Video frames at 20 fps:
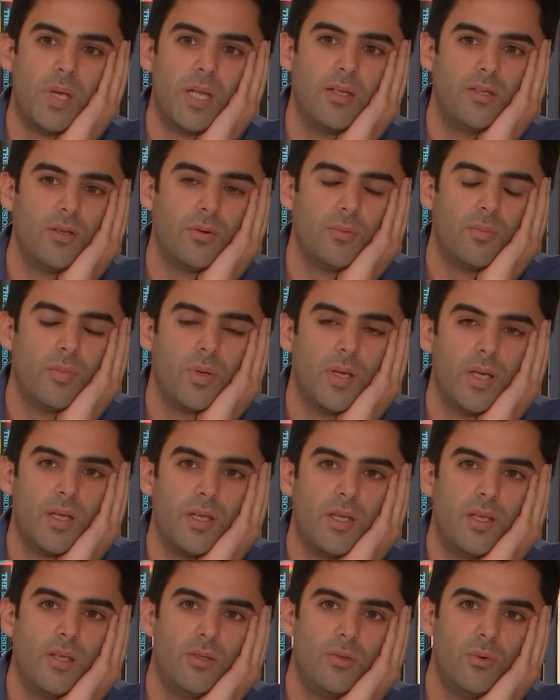Bill,
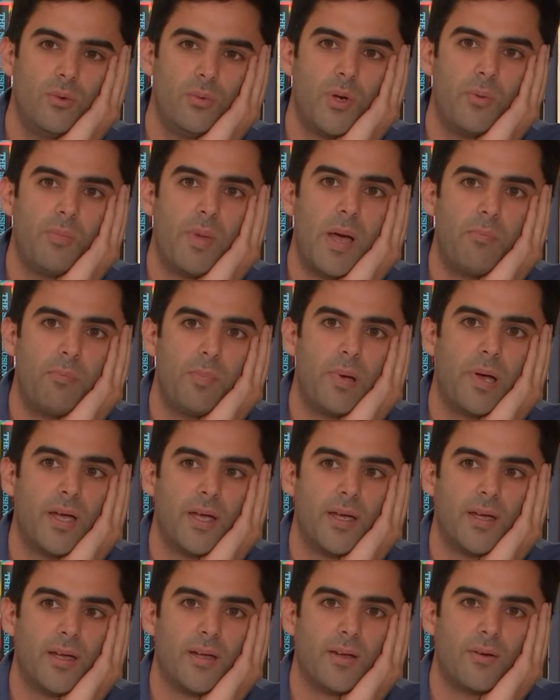you
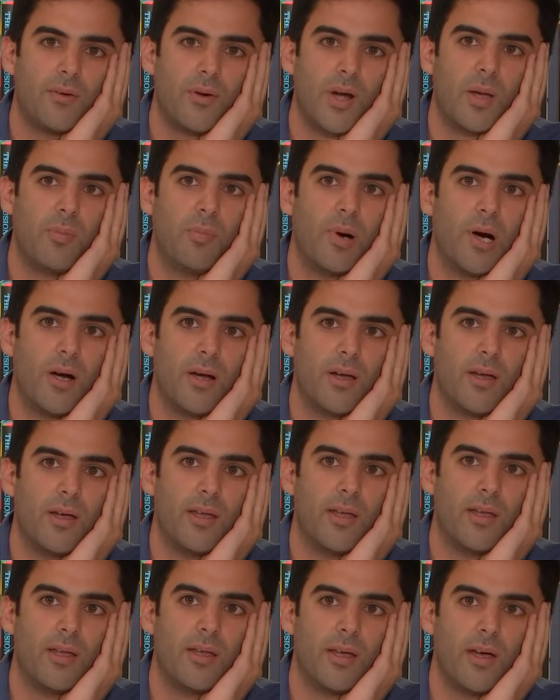remember Greg
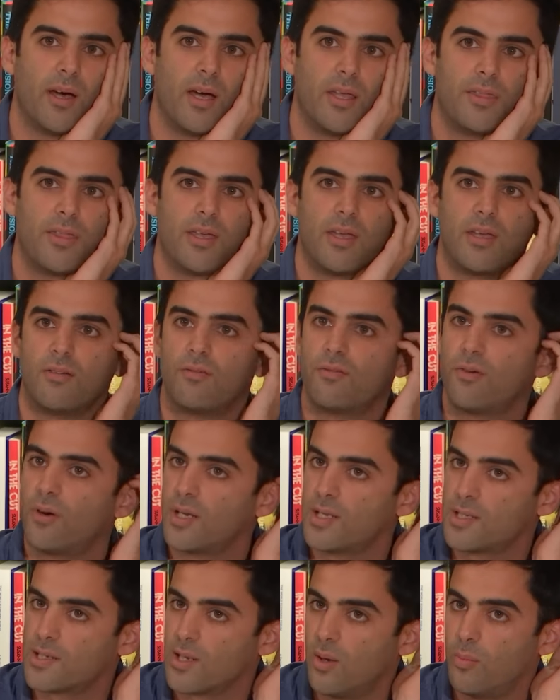Barker, I think,
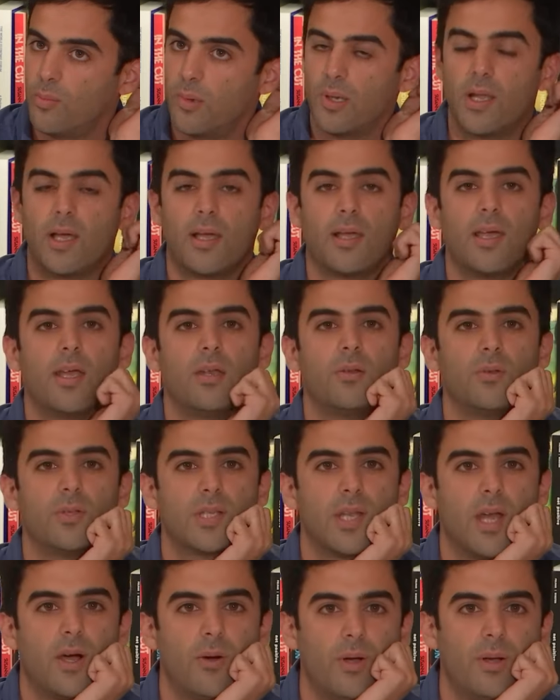for example, again,
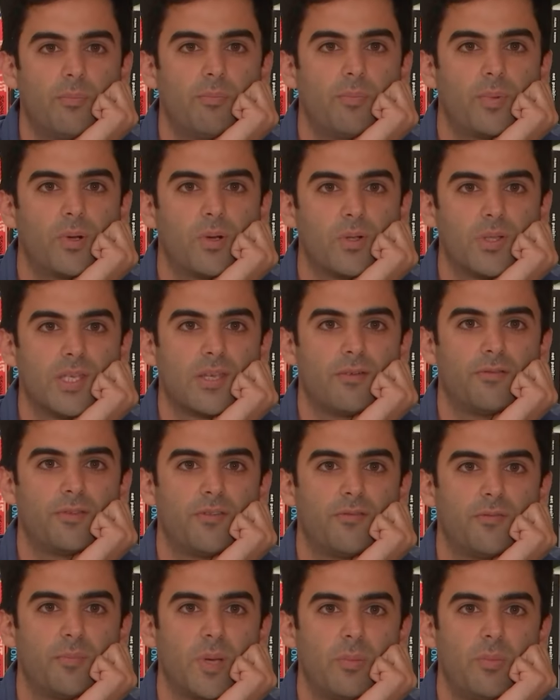who's now a
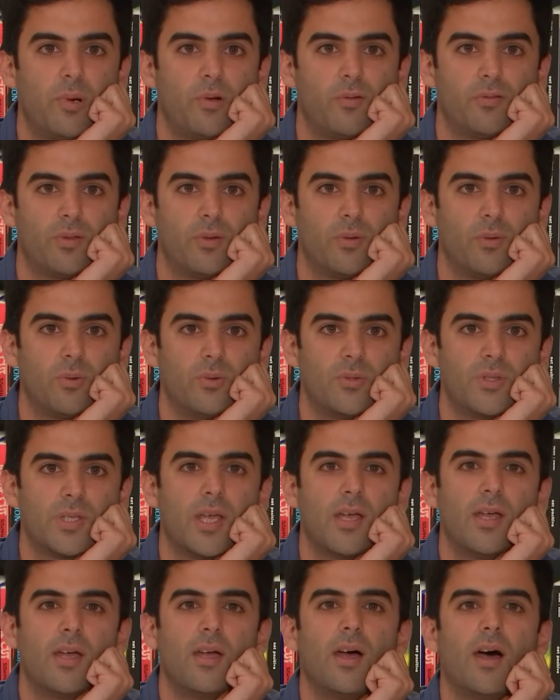Conservative member of the
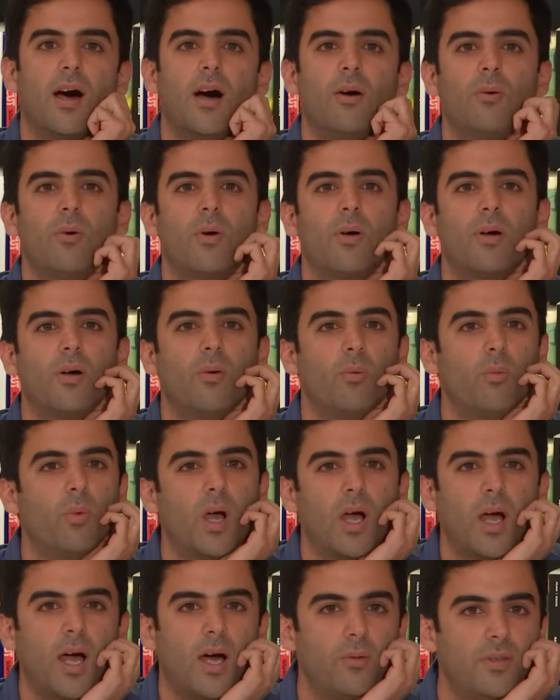Lords.
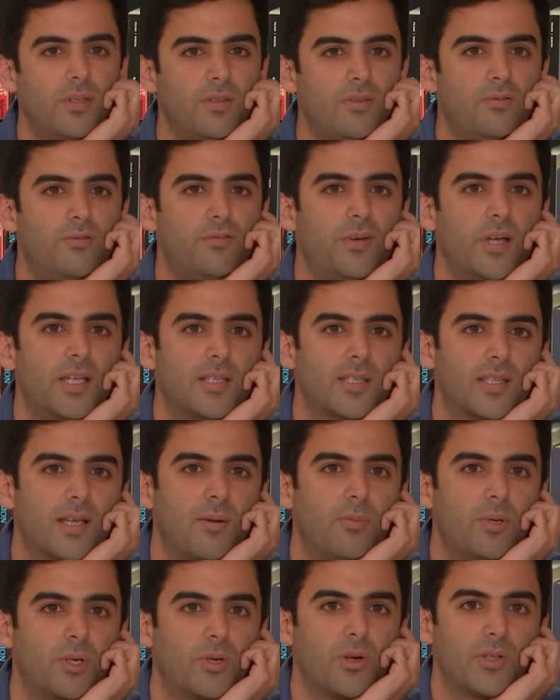How did you
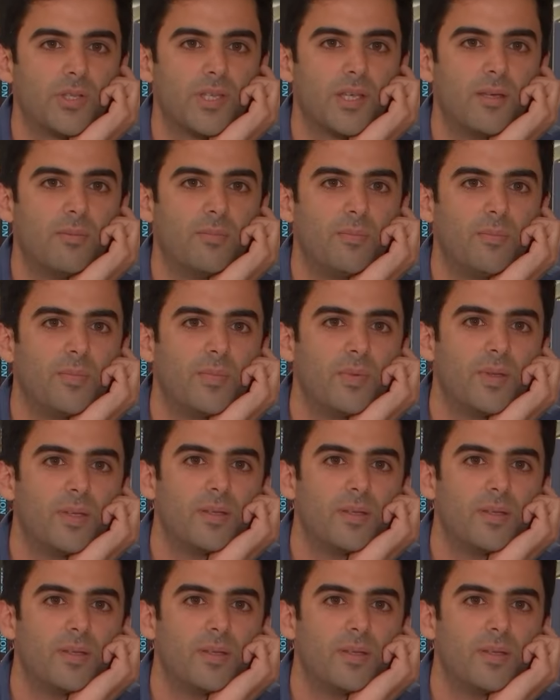first come across him?